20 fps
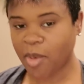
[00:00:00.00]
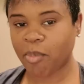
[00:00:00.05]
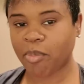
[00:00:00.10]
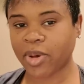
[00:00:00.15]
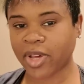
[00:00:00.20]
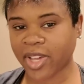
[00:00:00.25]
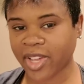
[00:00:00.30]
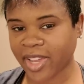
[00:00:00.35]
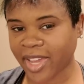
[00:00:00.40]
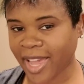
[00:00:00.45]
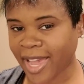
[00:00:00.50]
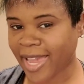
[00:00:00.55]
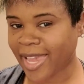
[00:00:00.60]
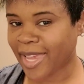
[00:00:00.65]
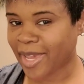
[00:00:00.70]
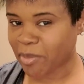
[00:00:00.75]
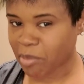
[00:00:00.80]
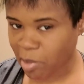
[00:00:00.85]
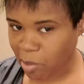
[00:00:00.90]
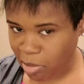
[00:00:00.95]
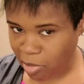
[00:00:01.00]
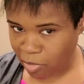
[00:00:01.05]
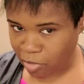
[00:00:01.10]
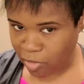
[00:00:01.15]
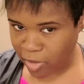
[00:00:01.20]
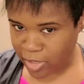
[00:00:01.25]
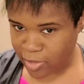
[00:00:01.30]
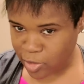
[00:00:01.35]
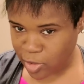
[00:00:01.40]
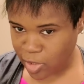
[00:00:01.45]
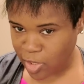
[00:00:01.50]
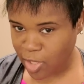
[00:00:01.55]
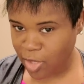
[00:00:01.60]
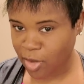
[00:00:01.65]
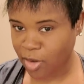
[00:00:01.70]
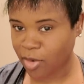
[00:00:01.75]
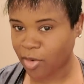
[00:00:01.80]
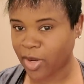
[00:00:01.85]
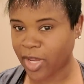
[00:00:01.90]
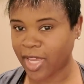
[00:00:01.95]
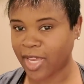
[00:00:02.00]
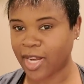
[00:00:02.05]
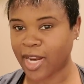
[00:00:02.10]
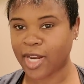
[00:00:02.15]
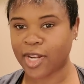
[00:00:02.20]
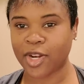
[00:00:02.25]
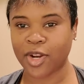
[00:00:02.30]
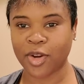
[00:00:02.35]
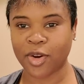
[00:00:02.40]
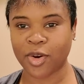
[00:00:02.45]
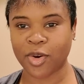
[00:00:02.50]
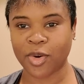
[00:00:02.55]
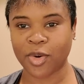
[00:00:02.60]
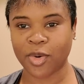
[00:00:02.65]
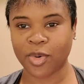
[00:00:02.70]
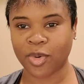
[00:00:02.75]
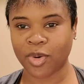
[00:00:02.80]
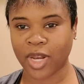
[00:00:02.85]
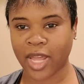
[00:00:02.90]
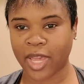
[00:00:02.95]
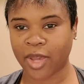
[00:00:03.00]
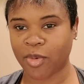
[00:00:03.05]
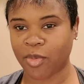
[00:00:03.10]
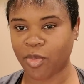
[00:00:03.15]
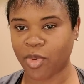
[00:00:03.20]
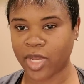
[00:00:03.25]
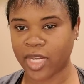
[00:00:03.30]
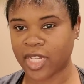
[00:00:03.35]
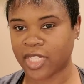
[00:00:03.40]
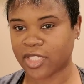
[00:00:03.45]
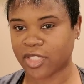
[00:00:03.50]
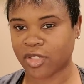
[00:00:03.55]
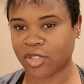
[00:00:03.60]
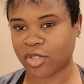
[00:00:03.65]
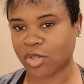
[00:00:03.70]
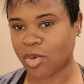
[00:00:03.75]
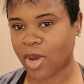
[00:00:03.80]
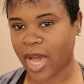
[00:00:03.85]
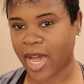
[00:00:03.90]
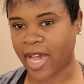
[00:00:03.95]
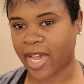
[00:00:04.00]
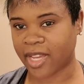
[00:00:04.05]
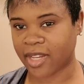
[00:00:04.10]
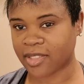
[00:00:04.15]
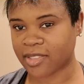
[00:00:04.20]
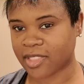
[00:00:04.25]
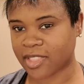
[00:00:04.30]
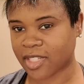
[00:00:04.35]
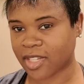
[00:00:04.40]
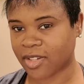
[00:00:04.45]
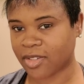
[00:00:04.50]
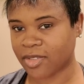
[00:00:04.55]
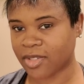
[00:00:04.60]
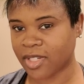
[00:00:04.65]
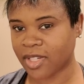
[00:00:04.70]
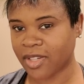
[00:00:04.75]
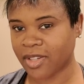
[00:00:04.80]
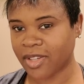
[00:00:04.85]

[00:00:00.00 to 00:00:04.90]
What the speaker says: But I am a professional and I know like when it's too hot. So